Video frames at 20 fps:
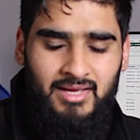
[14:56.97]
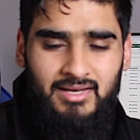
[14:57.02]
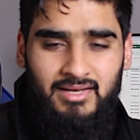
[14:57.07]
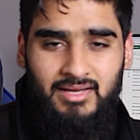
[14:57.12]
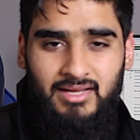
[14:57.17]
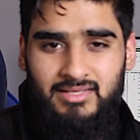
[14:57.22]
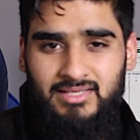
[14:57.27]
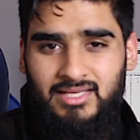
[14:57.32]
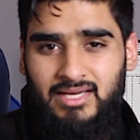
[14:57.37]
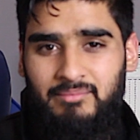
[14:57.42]

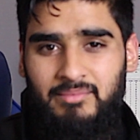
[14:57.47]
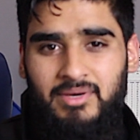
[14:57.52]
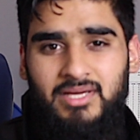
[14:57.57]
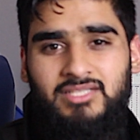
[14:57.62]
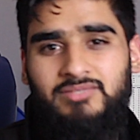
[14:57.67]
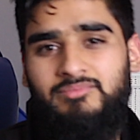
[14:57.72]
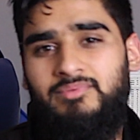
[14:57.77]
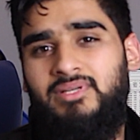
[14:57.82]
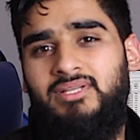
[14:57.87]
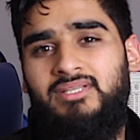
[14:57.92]
Now time
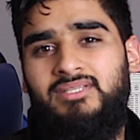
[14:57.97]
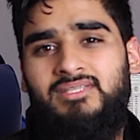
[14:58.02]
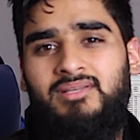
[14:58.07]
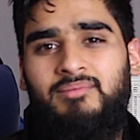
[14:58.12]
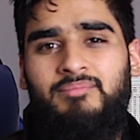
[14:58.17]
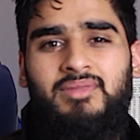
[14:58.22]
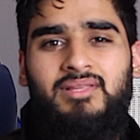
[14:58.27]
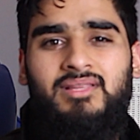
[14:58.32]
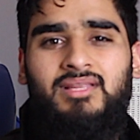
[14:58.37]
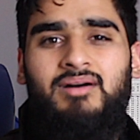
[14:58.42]
management is
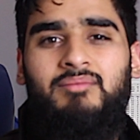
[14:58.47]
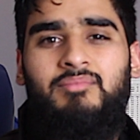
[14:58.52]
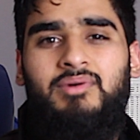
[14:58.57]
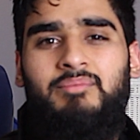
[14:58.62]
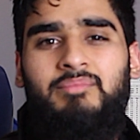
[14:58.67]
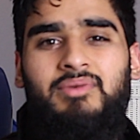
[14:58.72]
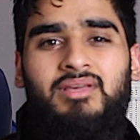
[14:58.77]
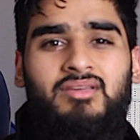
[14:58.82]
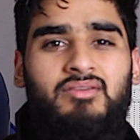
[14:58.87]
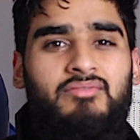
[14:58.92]
something that I want
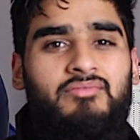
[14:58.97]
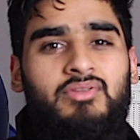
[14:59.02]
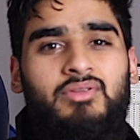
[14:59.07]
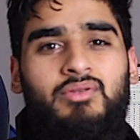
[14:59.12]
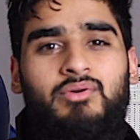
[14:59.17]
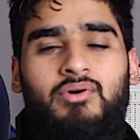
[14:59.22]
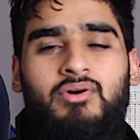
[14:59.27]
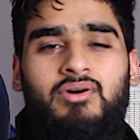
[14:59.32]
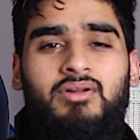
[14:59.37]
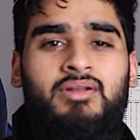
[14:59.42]
to make a
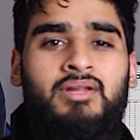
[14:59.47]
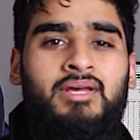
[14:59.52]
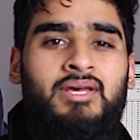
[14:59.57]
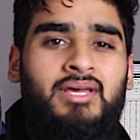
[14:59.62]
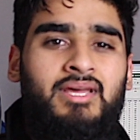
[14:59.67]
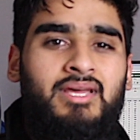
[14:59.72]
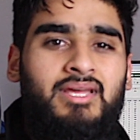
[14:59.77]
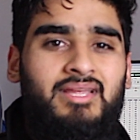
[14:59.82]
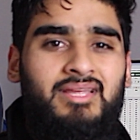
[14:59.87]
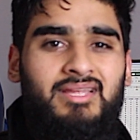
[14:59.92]
video on
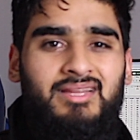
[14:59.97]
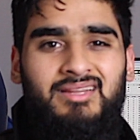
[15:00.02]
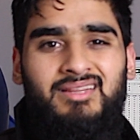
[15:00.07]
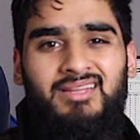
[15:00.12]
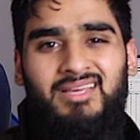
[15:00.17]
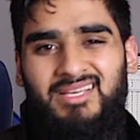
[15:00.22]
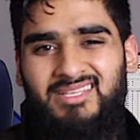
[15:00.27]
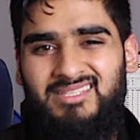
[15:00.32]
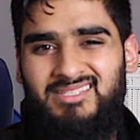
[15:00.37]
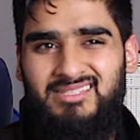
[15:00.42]
in
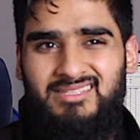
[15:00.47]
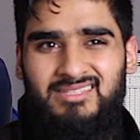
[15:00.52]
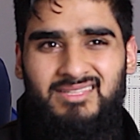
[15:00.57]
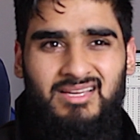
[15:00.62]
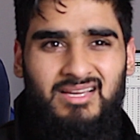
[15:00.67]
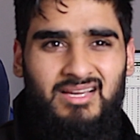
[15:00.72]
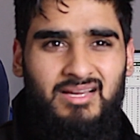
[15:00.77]
next